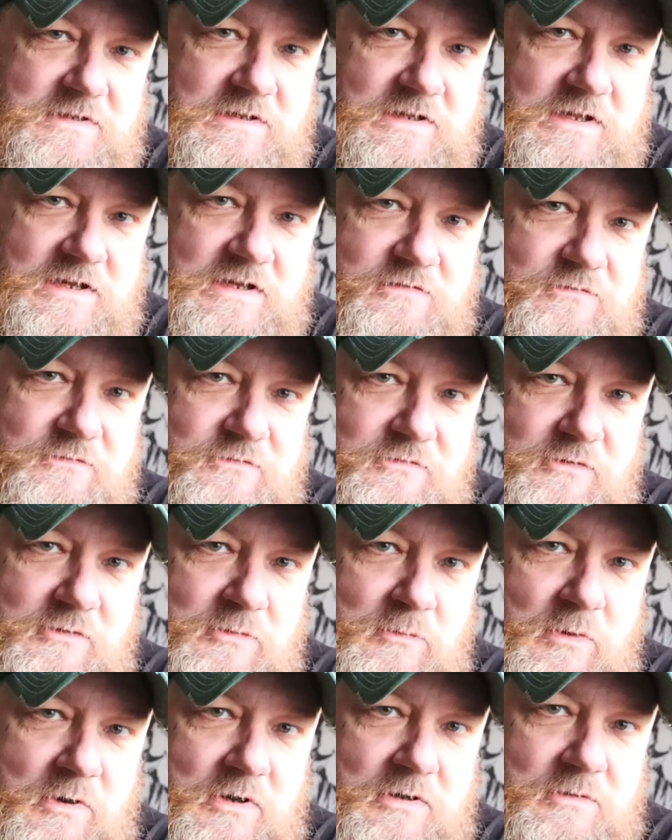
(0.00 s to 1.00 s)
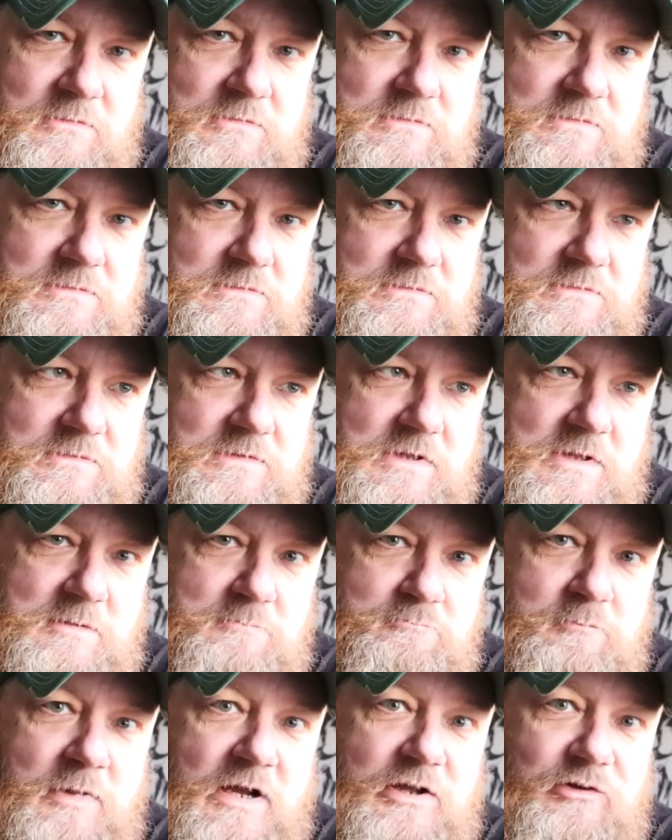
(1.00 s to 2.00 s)
leave them for a while,
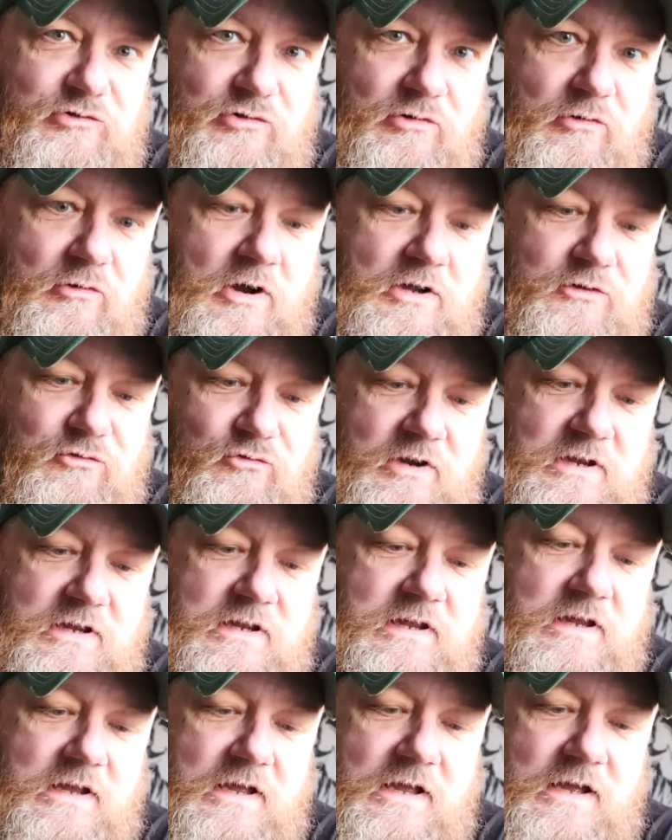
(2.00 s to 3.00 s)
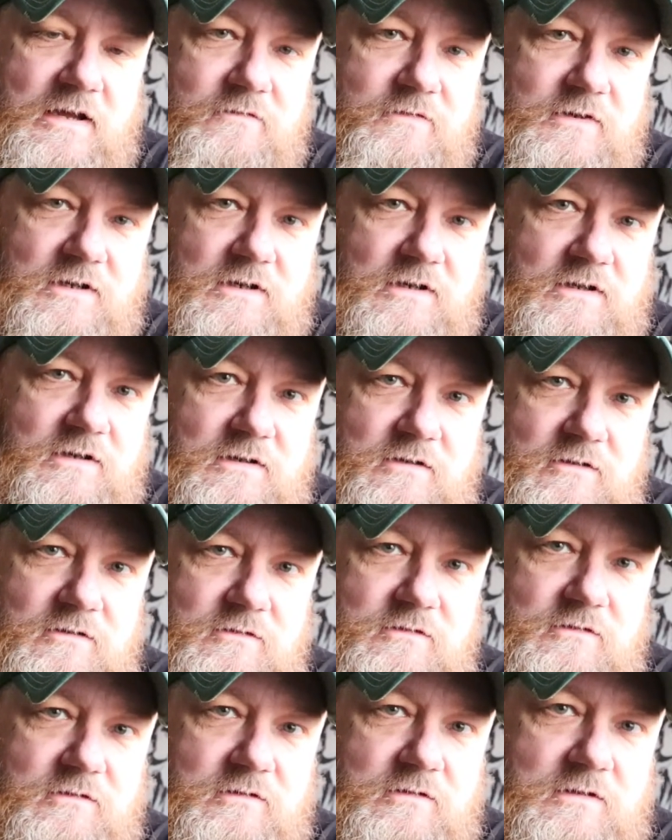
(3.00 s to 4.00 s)
make sure I drank it out of a
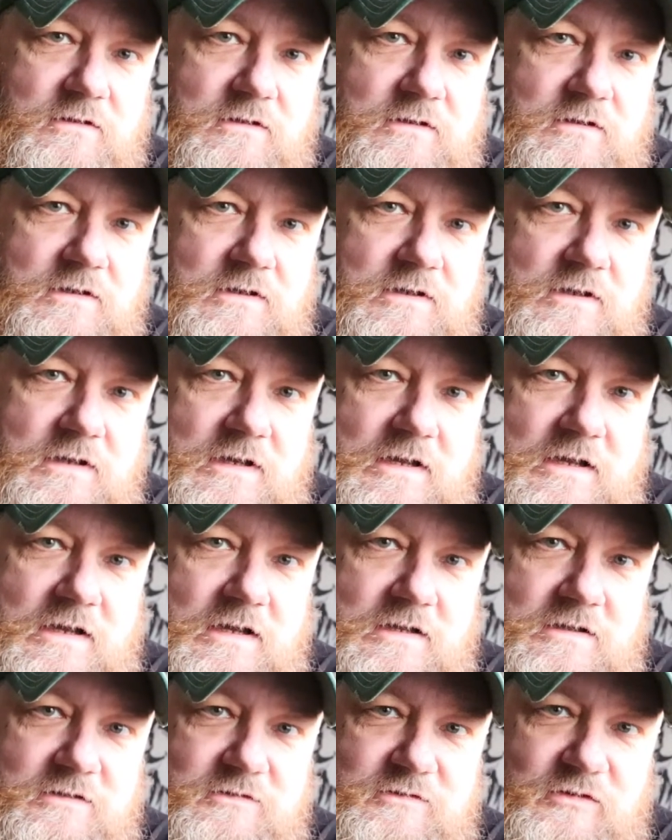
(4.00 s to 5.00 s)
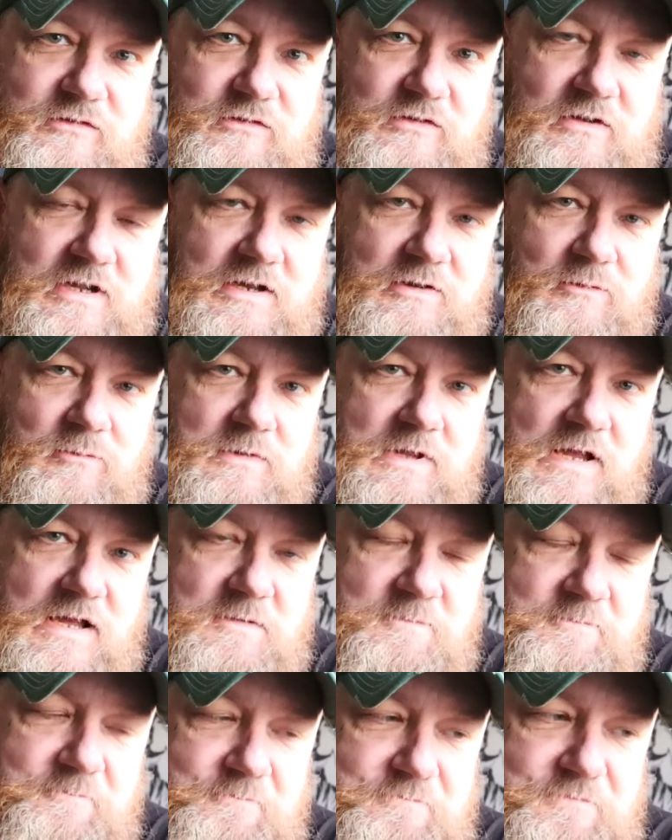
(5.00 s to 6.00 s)
glass, just to let all
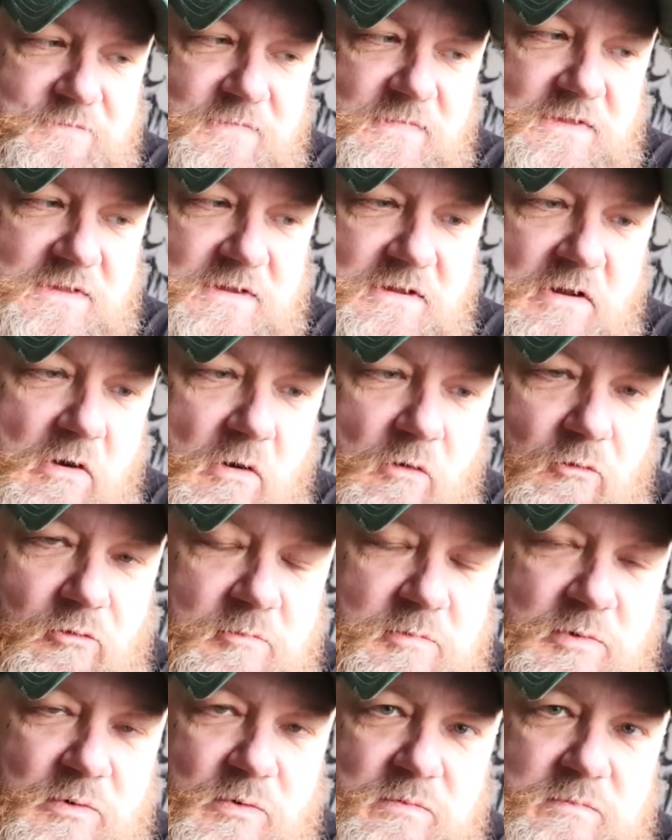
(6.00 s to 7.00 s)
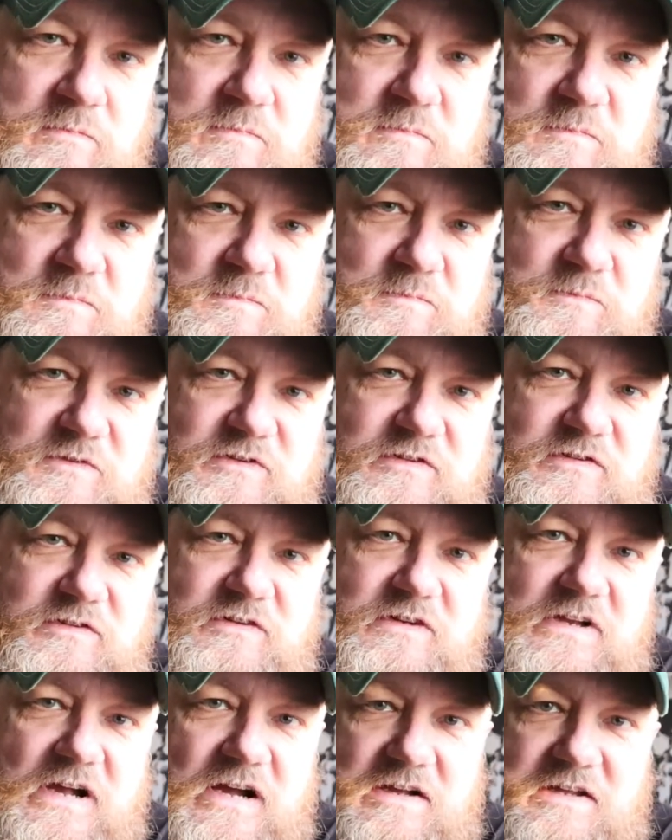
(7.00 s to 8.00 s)
that horrible
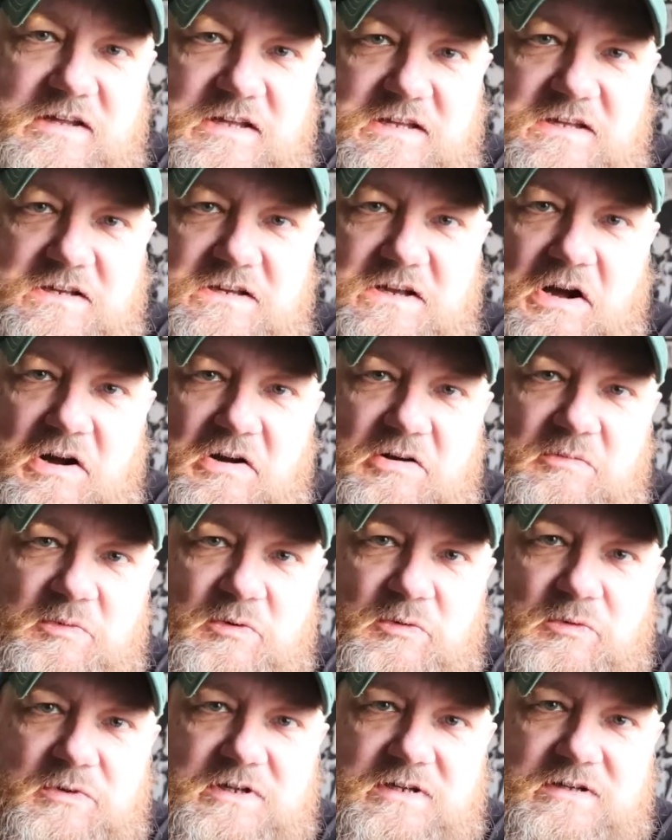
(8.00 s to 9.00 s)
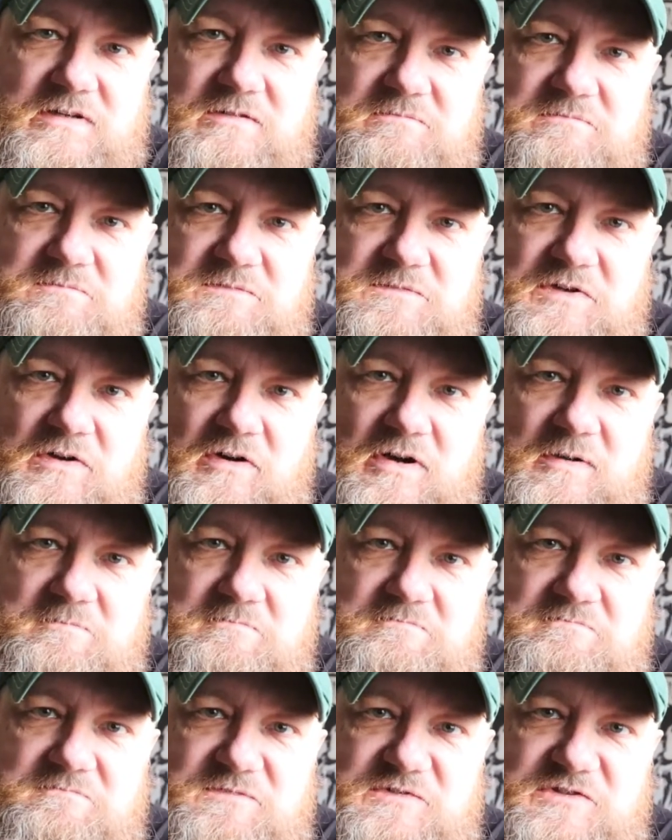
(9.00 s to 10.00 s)
skunky cardboardy type
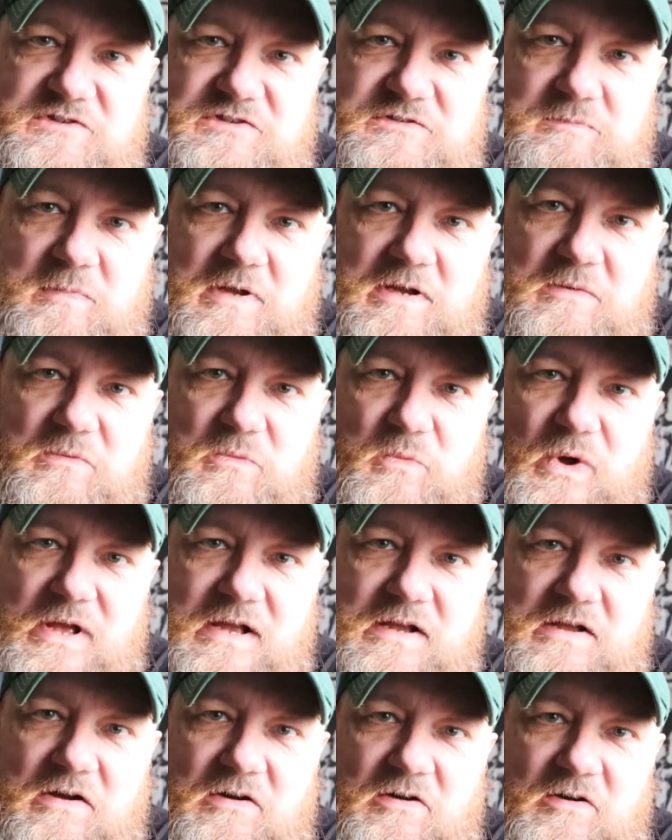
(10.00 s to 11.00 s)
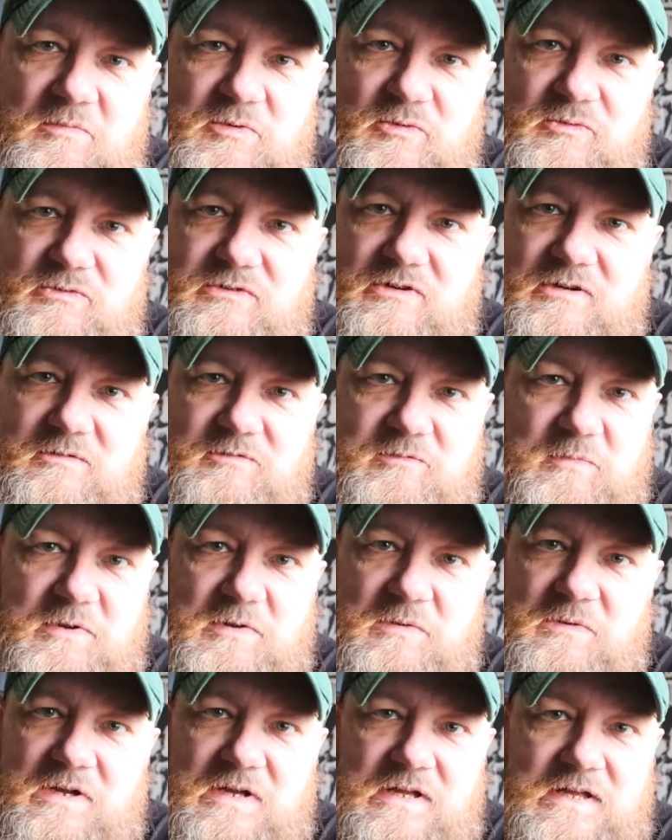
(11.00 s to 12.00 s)
smell, wet cardboard type
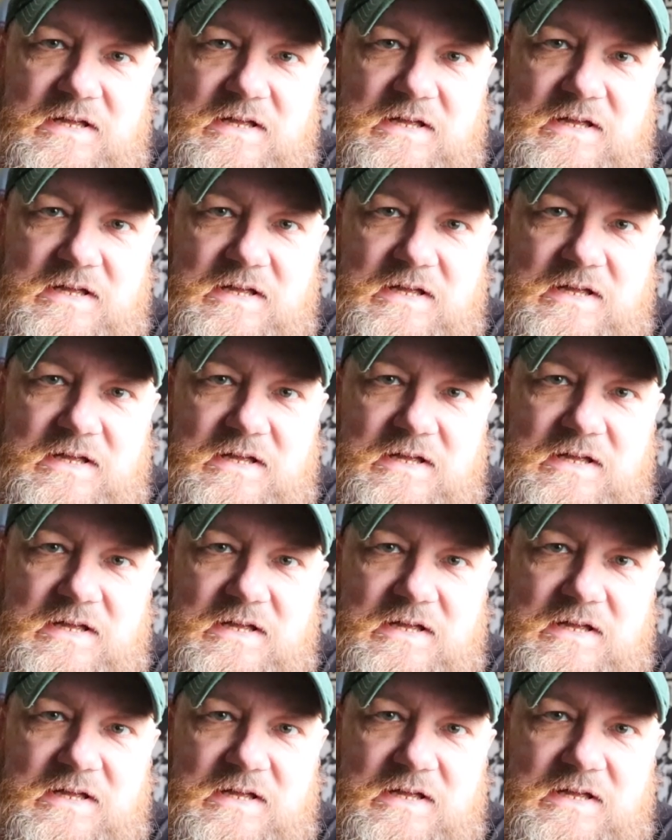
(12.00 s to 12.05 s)
smell.